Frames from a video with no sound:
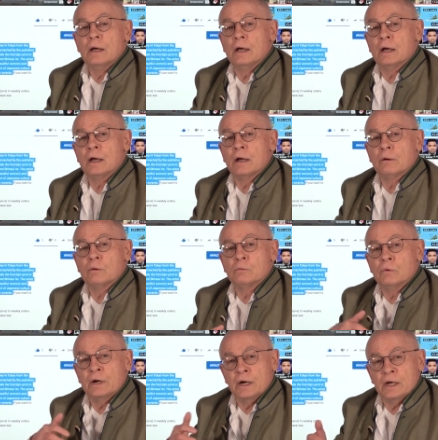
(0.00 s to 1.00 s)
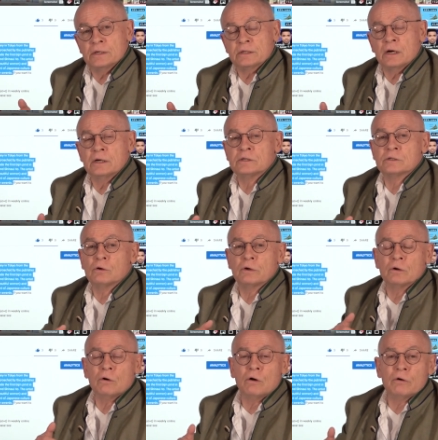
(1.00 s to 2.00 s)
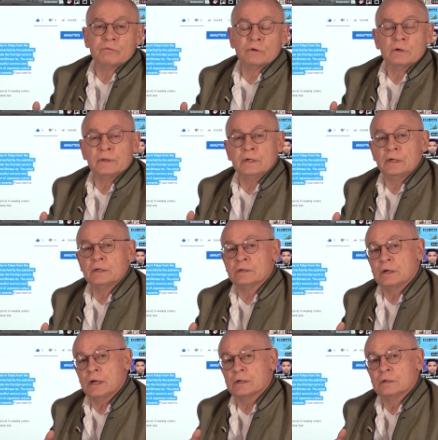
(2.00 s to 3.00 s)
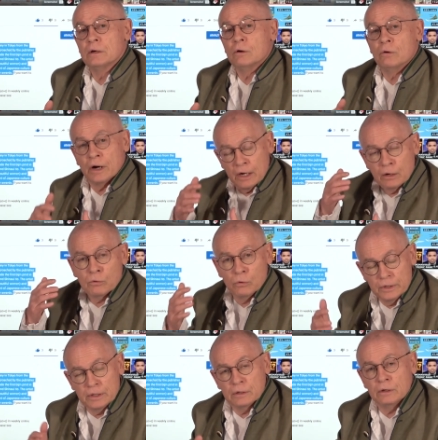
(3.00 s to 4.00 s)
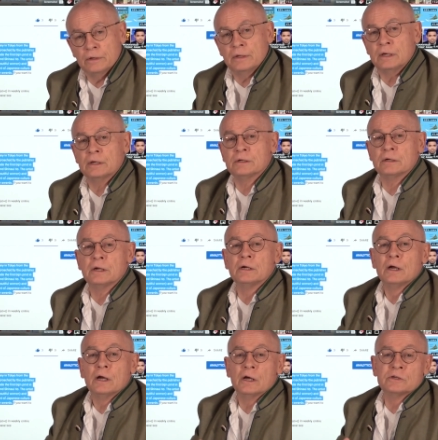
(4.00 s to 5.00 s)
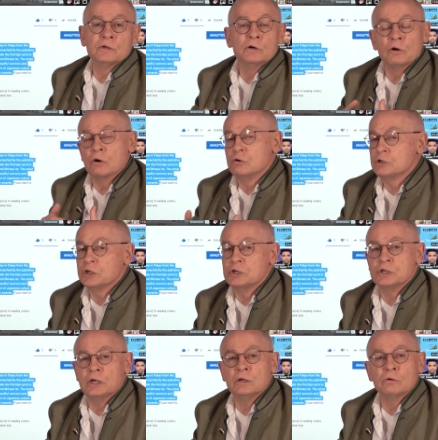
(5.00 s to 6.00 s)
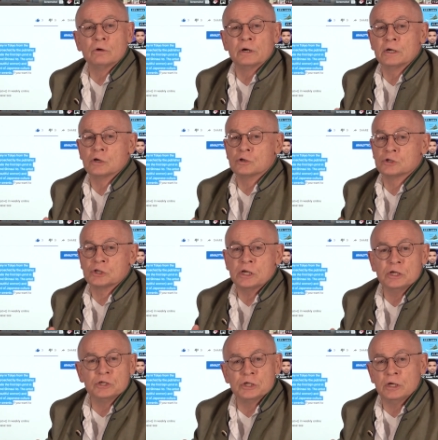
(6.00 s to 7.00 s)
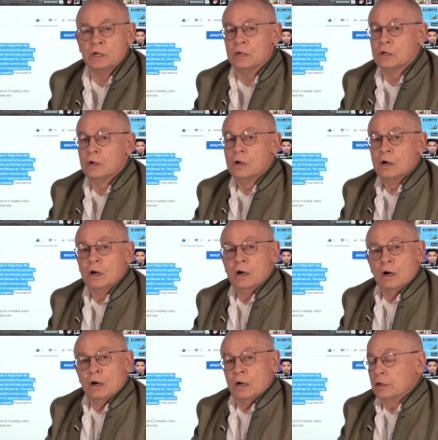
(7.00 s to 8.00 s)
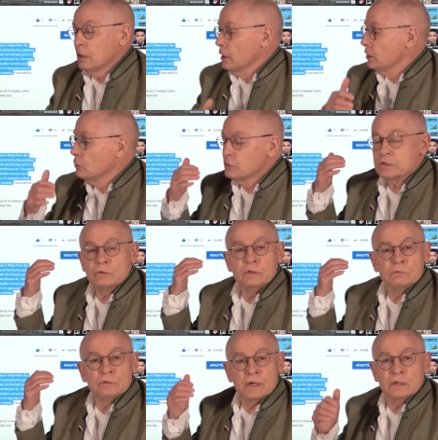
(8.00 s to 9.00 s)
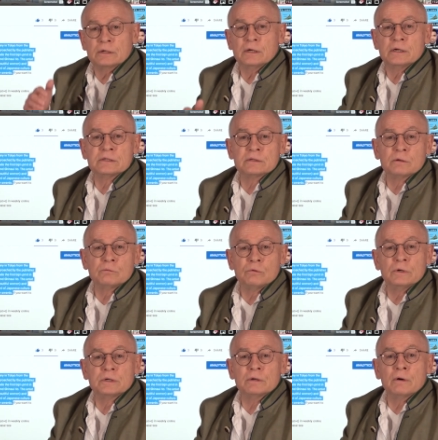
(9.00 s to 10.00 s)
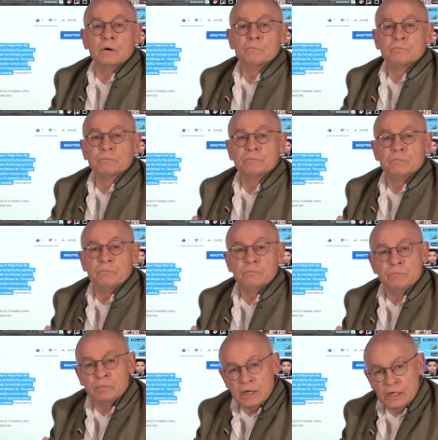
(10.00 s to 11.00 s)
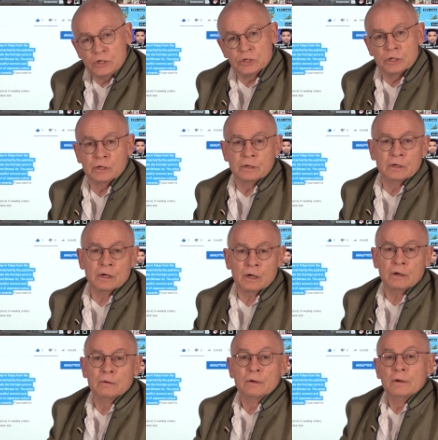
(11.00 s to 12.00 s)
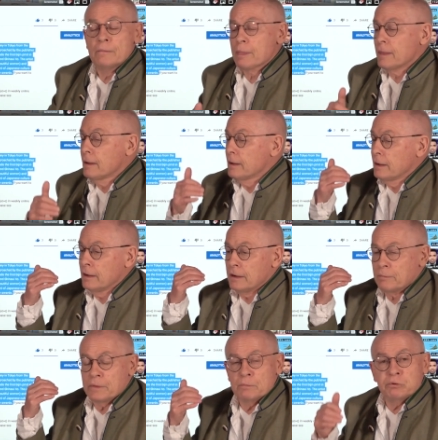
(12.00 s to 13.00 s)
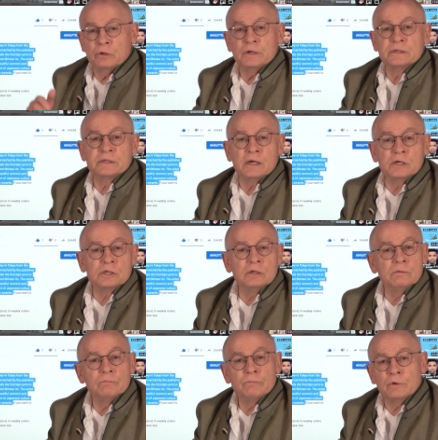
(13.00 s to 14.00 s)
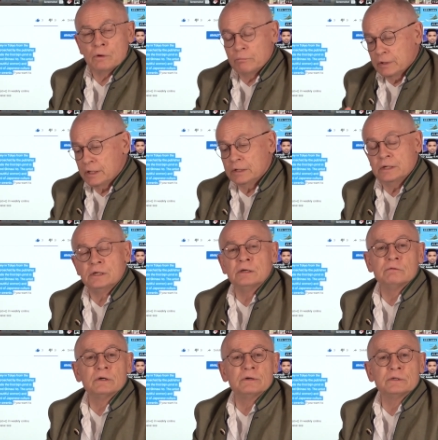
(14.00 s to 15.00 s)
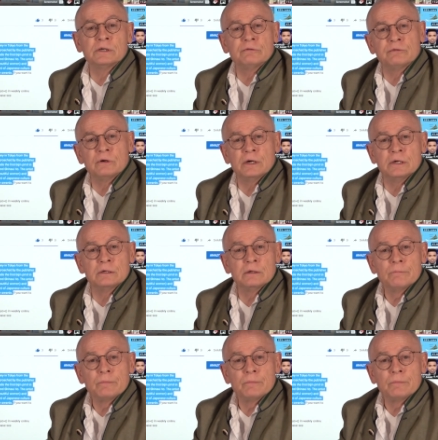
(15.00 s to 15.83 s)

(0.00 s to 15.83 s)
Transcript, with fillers: uh, whereas I saw it often on the internet, or I heard it on the internet as Hiroshige or Hiroshige, uh, and also you recognize the word um, bijin, yeah? Uh, the pronunciation completely differ, different.